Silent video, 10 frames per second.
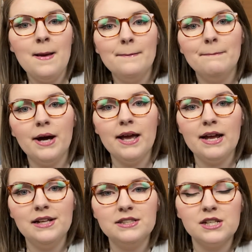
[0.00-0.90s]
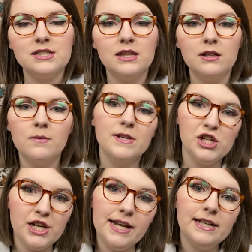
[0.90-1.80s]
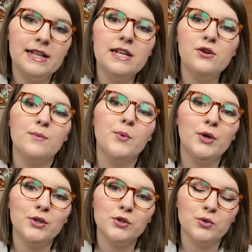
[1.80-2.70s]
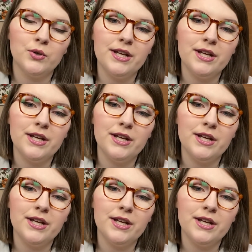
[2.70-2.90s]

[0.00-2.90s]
But it's just a little machine that you can put your jewelry